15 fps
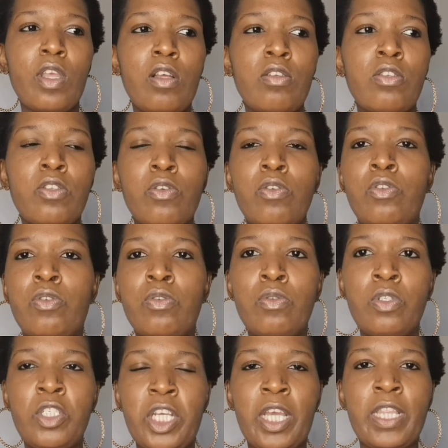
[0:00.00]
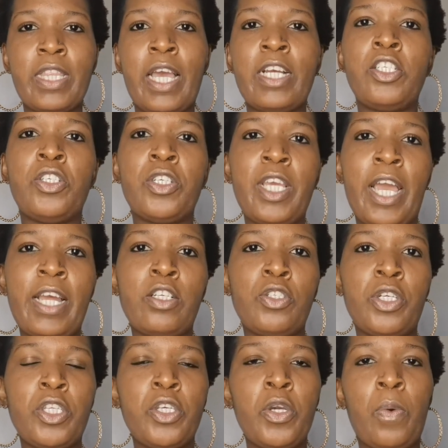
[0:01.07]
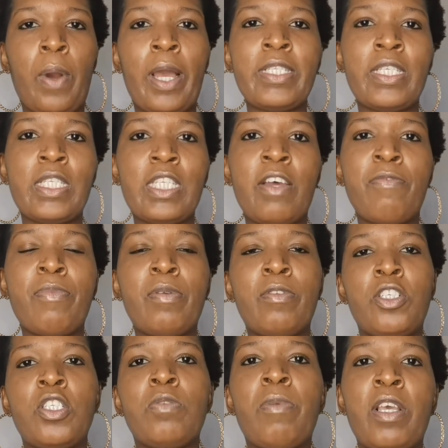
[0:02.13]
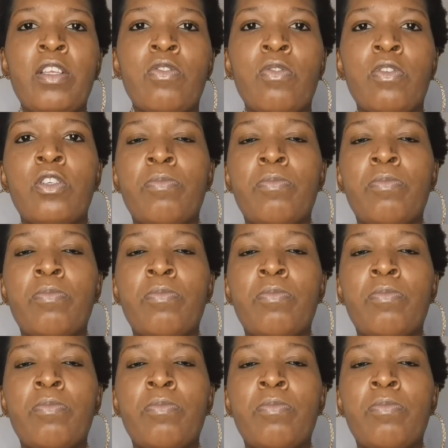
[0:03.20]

So do check that. You can drink your wines and stuff, but just make sure